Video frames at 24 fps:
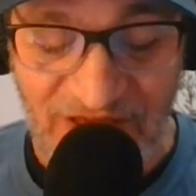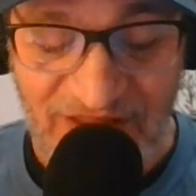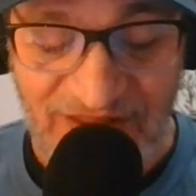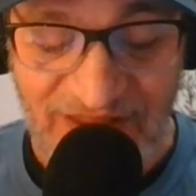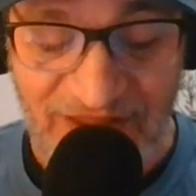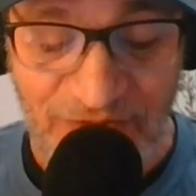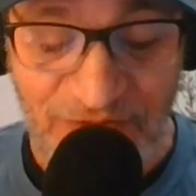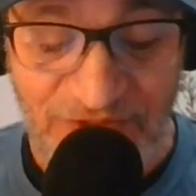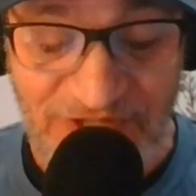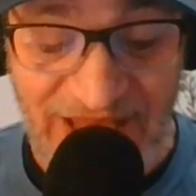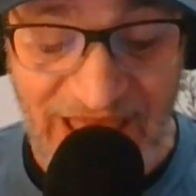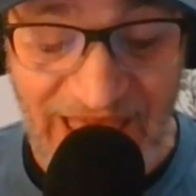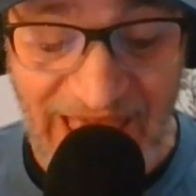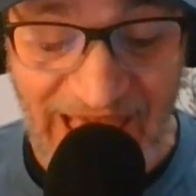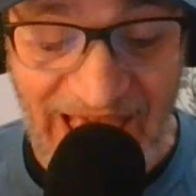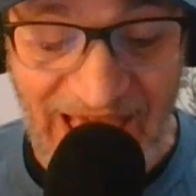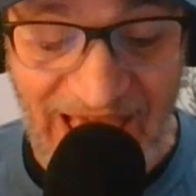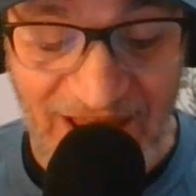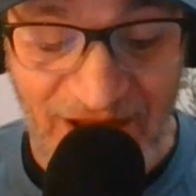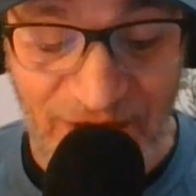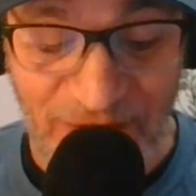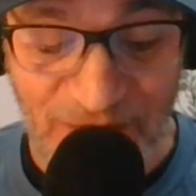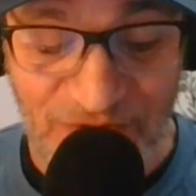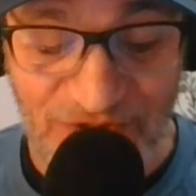that it was
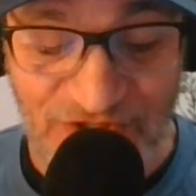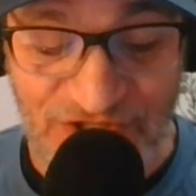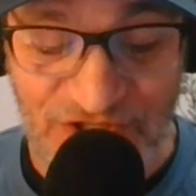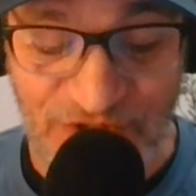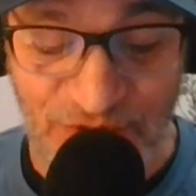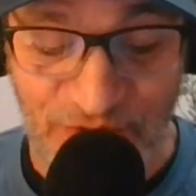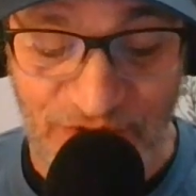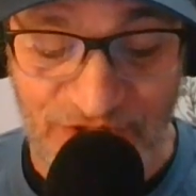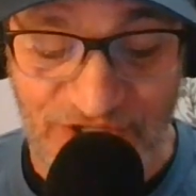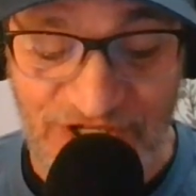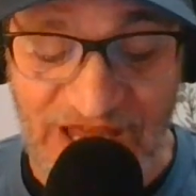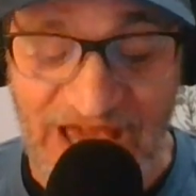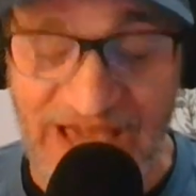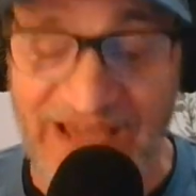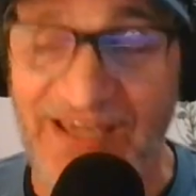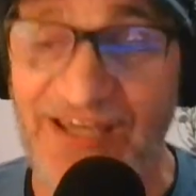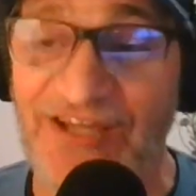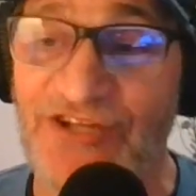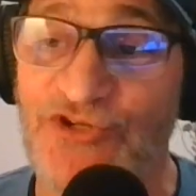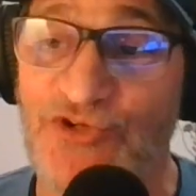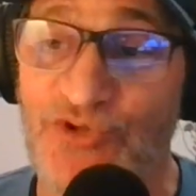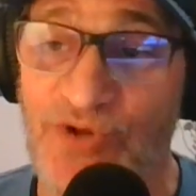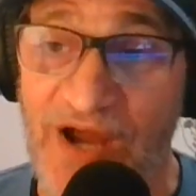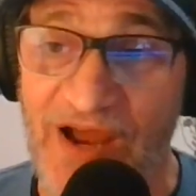animals who were
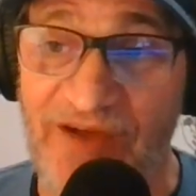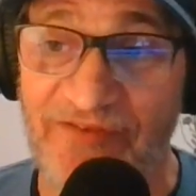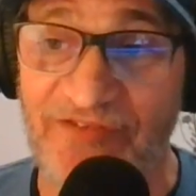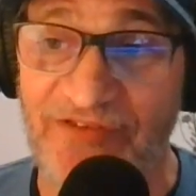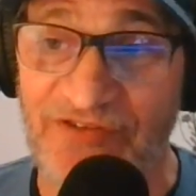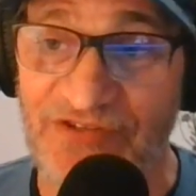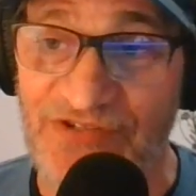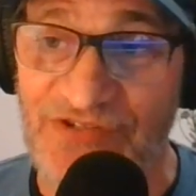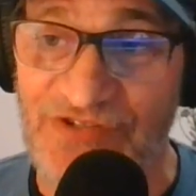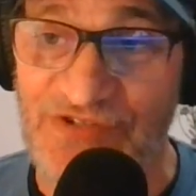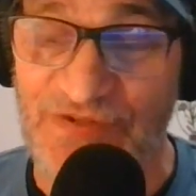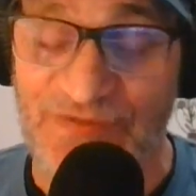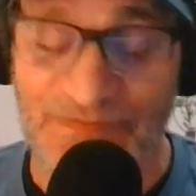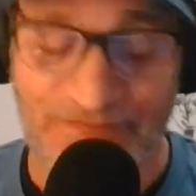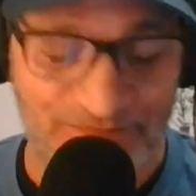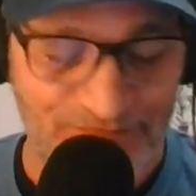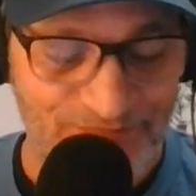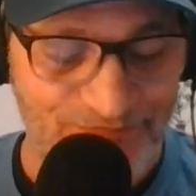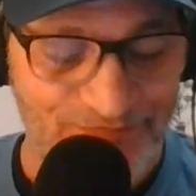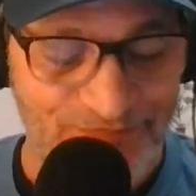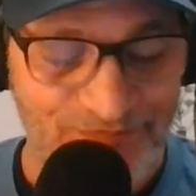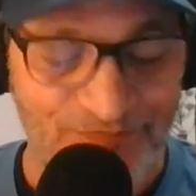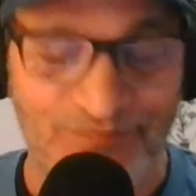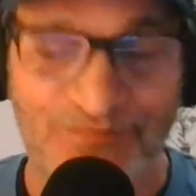attacking travelers.
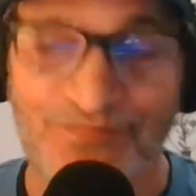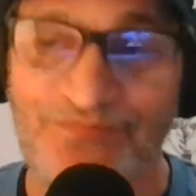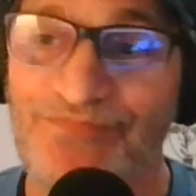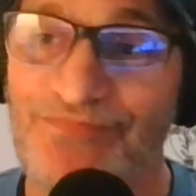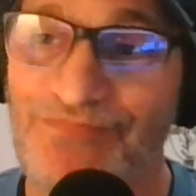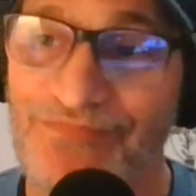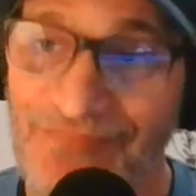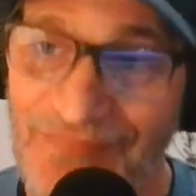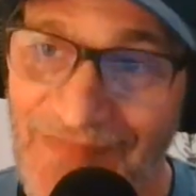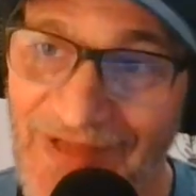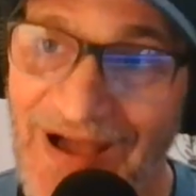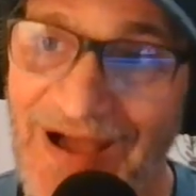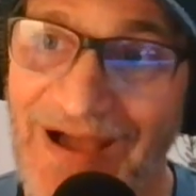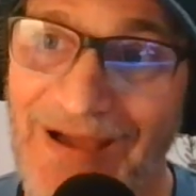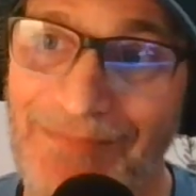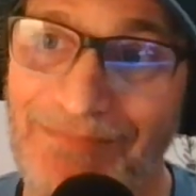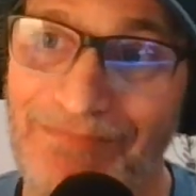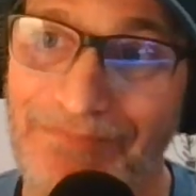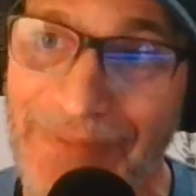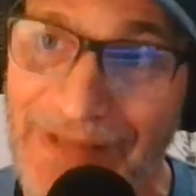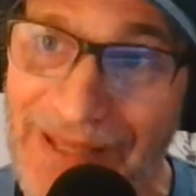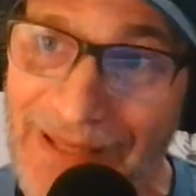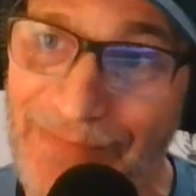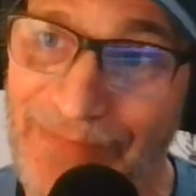Not
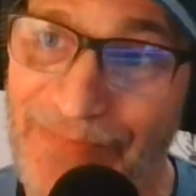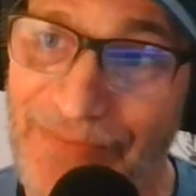people.